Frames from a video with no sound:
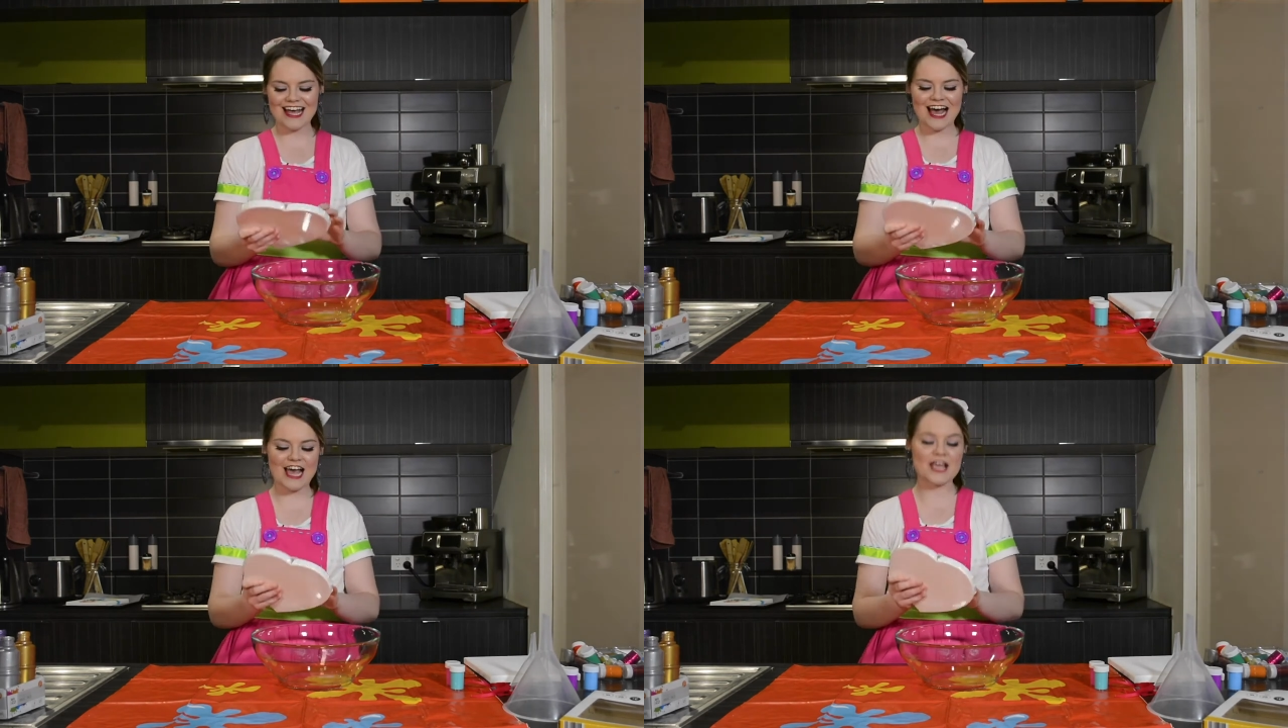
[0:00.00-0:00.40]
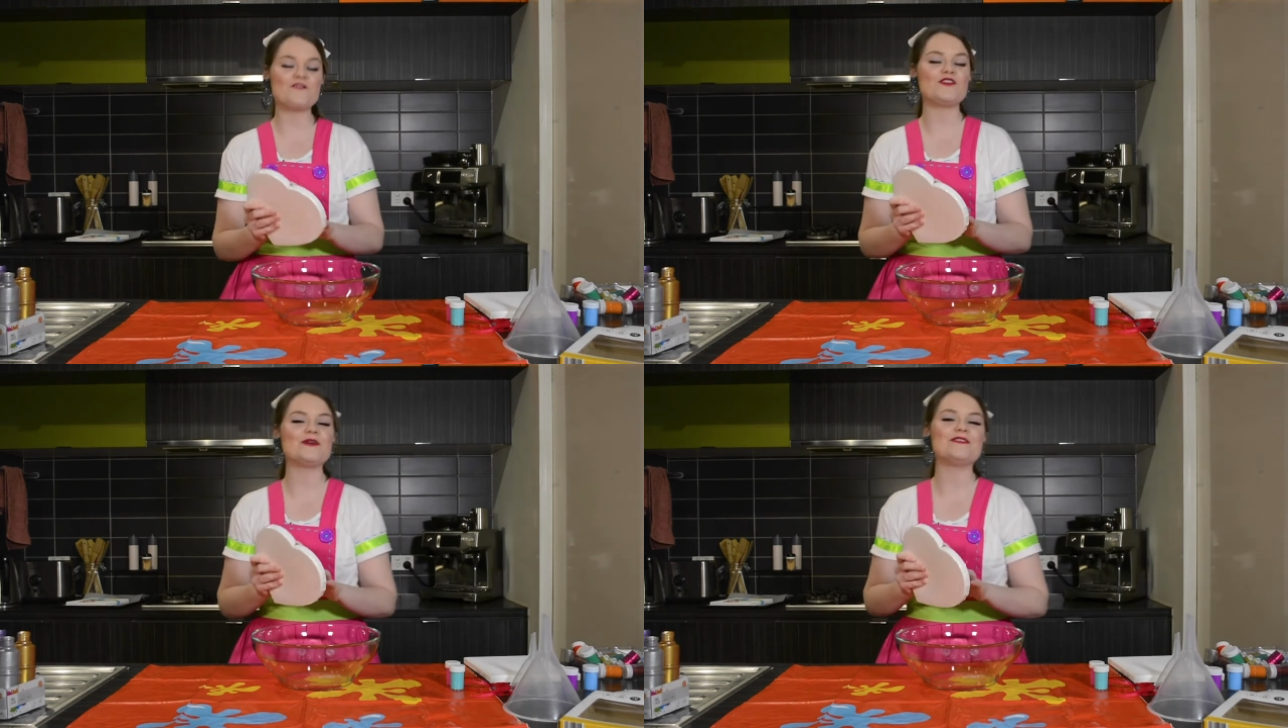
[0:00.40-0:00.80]
Uh,
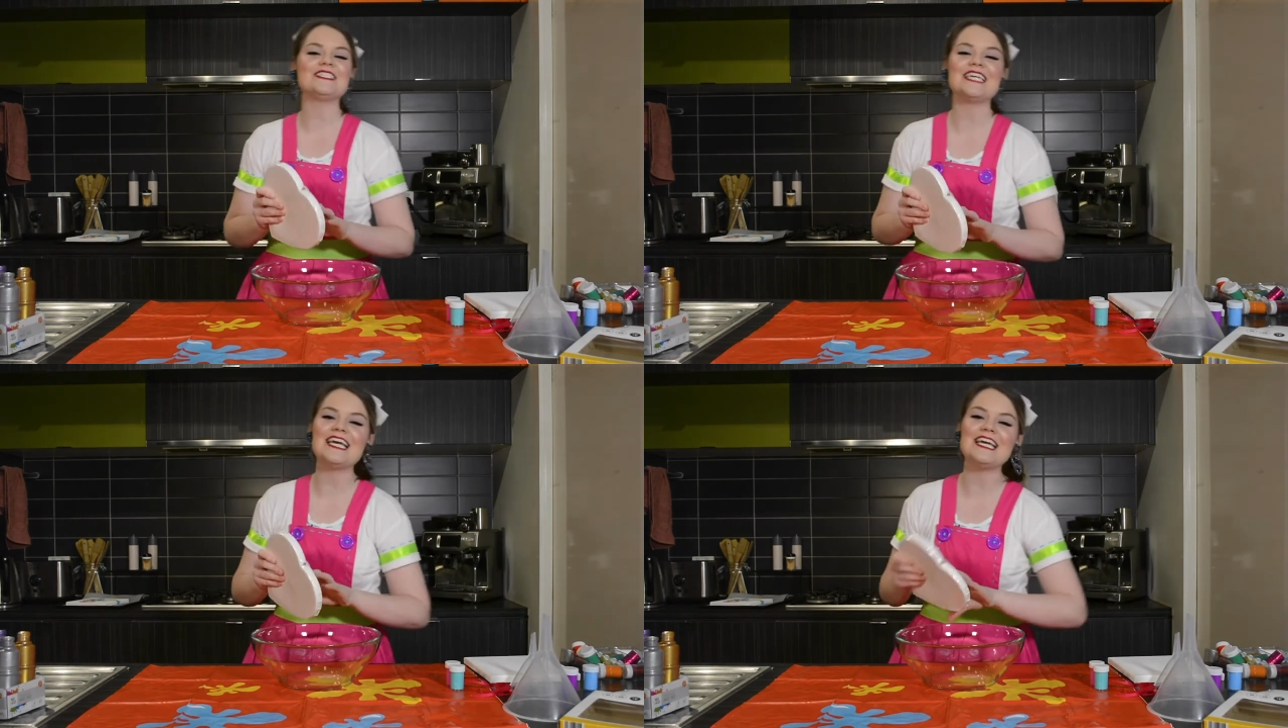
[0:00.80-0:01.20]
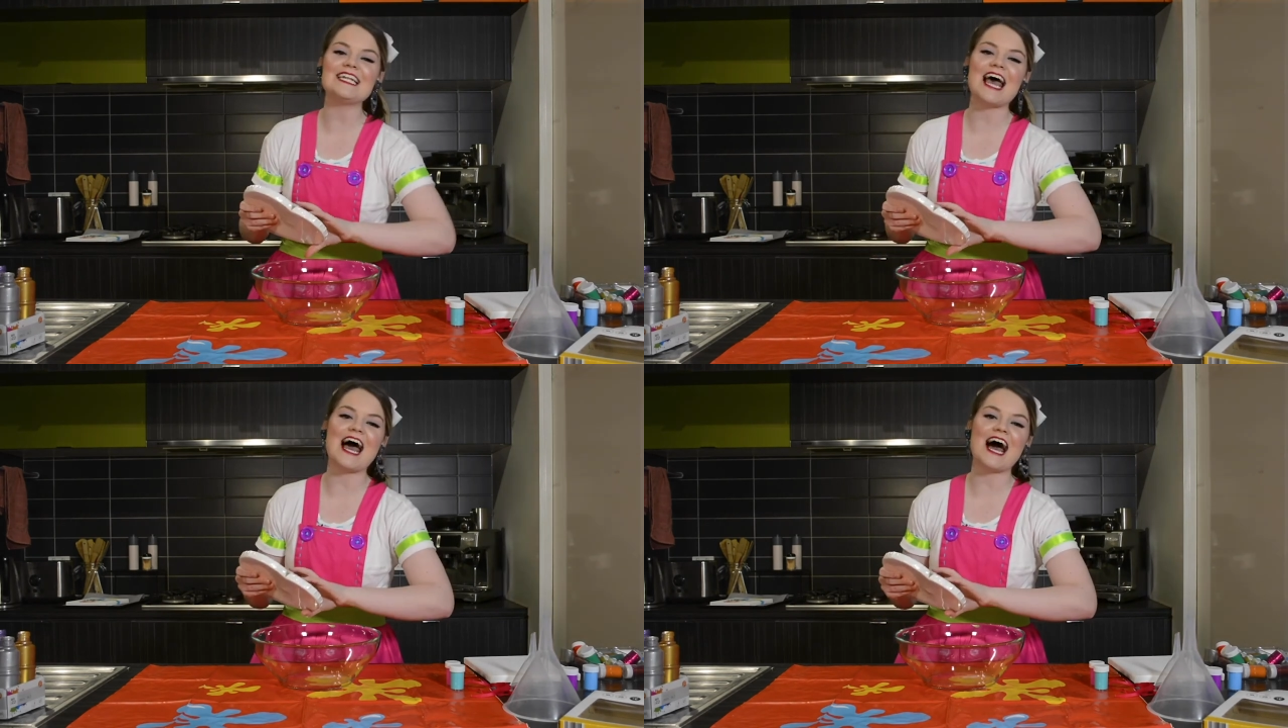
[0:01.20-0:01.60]
if you have seen
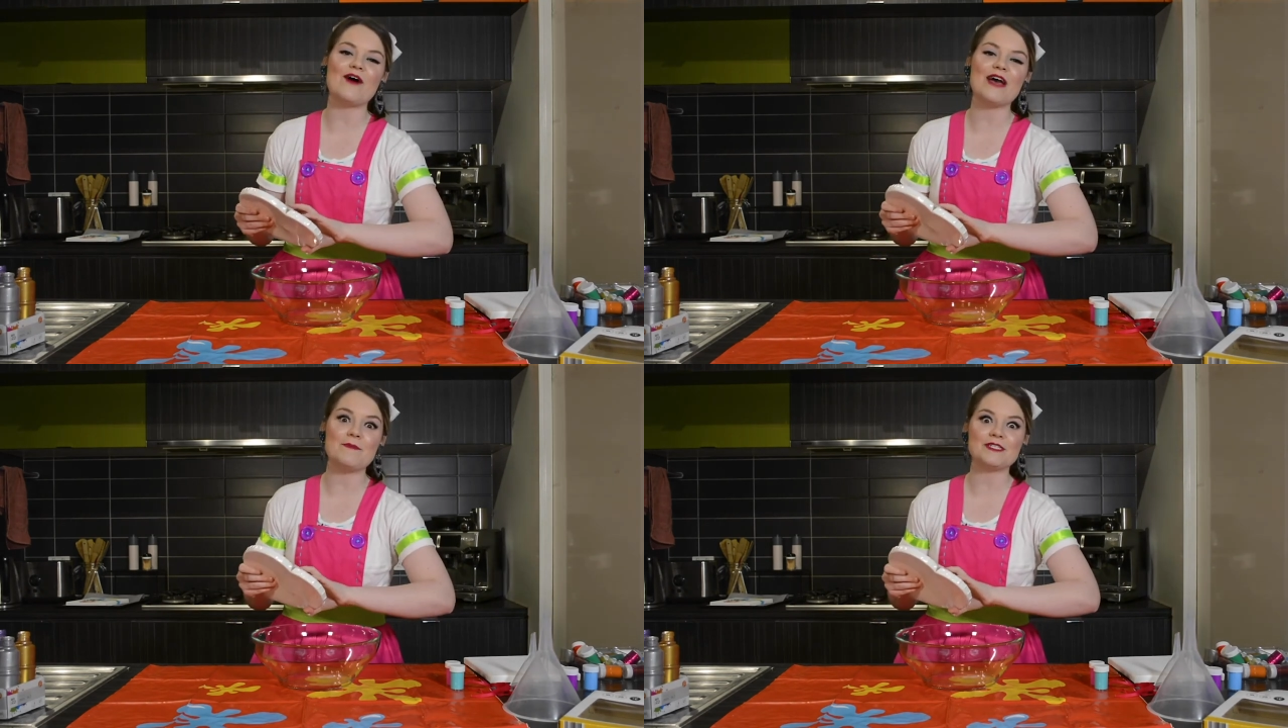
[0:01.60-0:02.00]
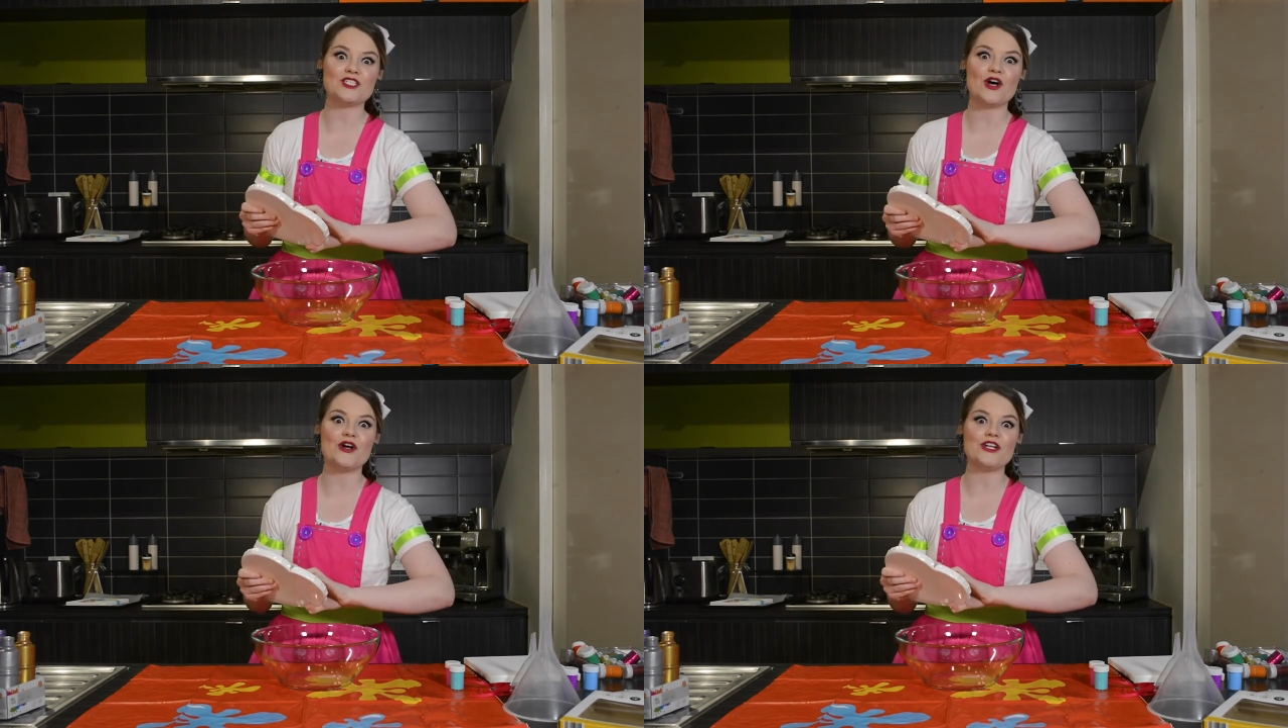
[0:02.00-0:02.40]
our
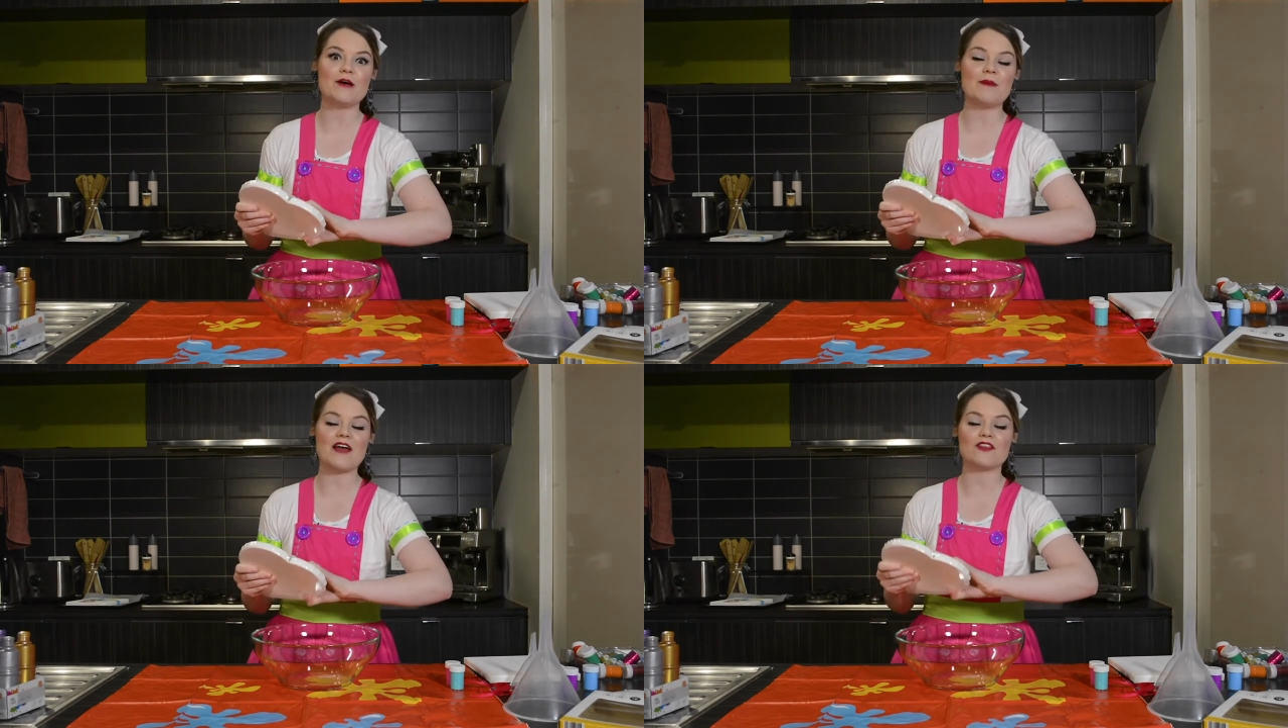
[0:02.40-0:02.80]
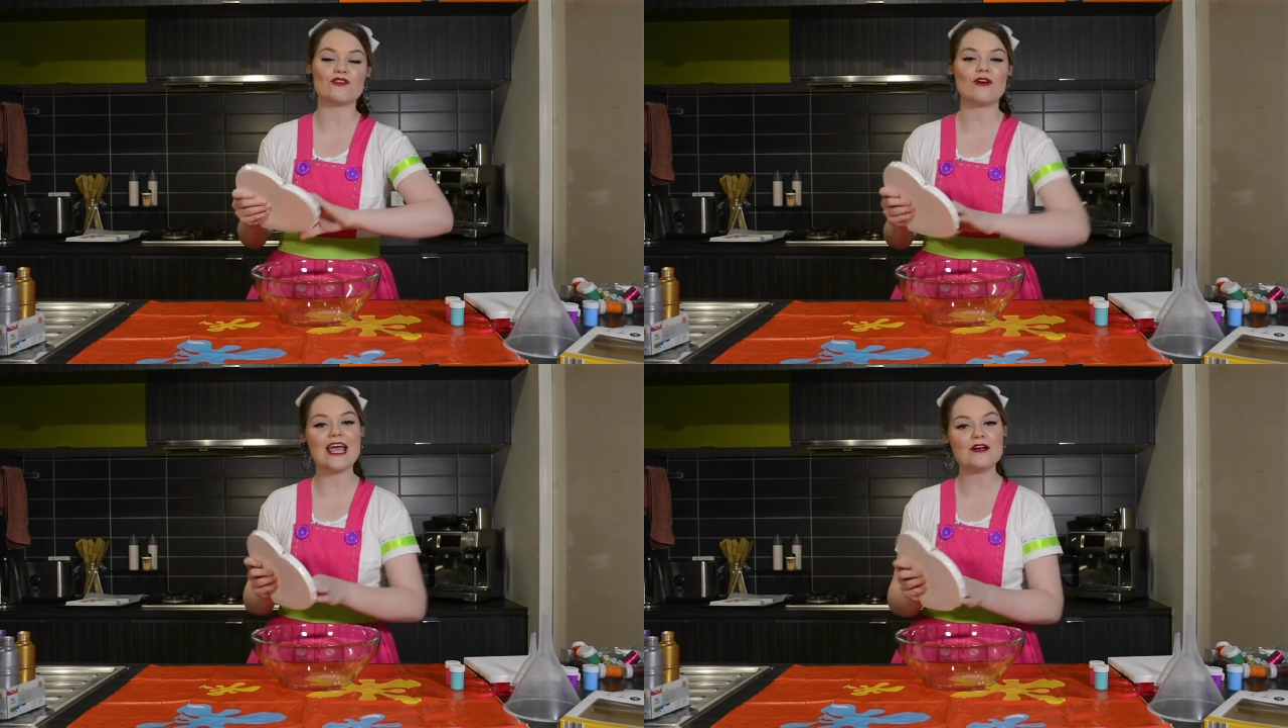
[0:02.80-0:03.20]
episode about the
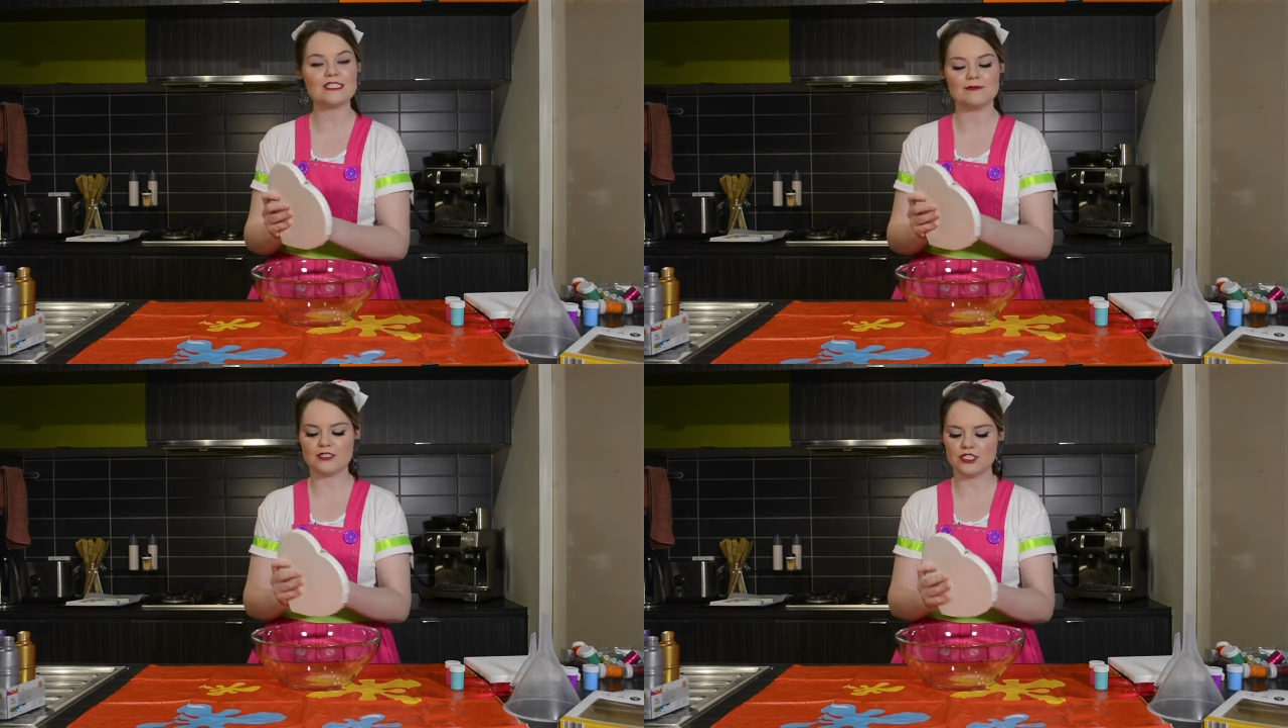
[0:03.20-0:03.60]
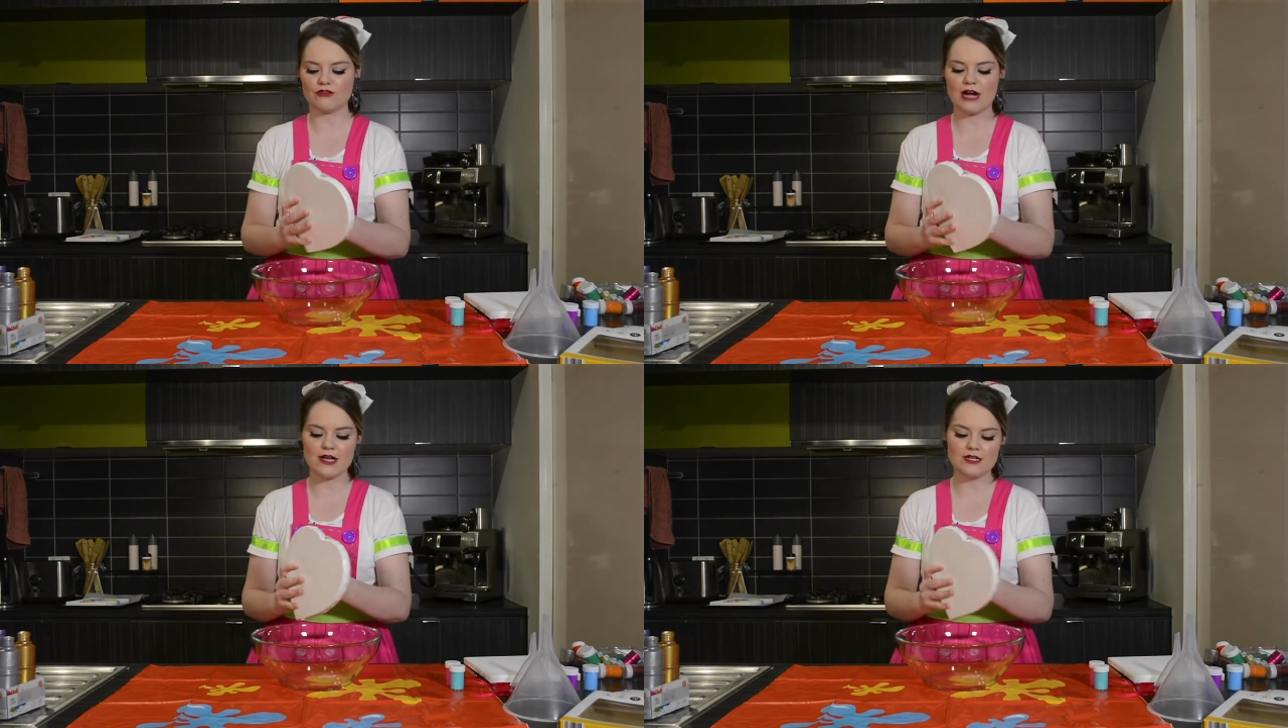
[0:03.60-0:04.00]
crayons, melting
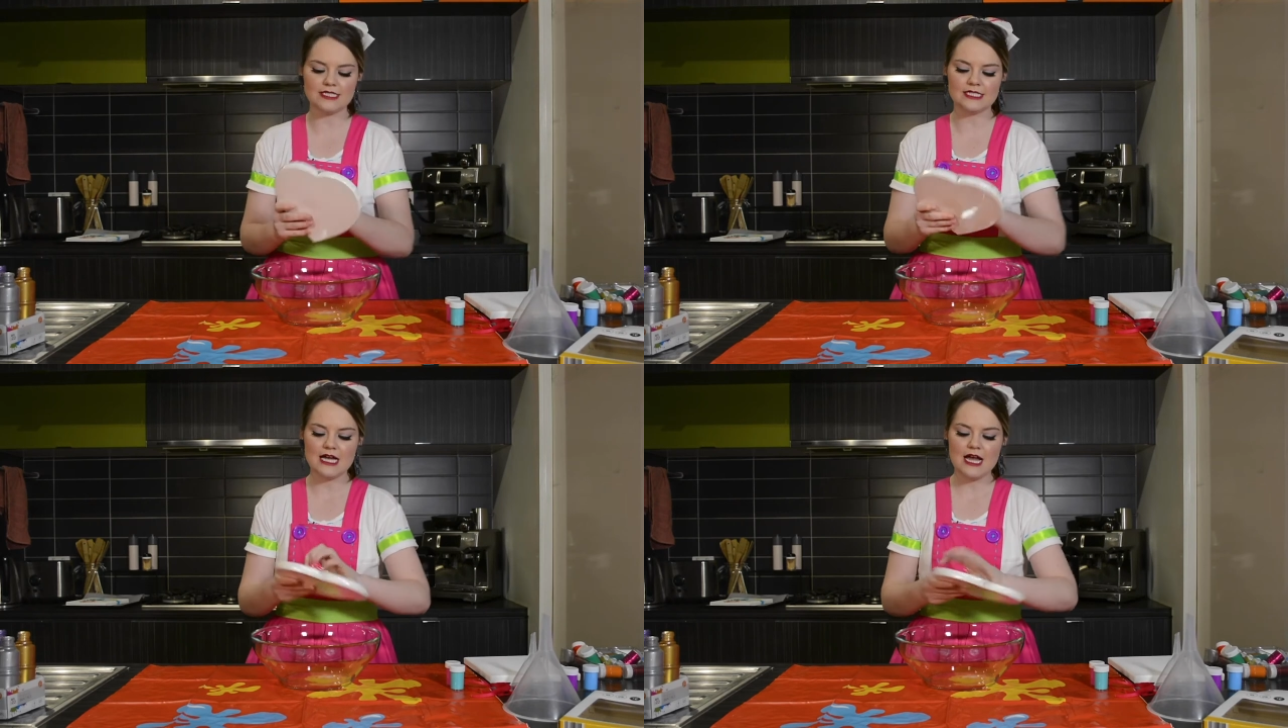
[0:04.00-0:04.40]
crayons,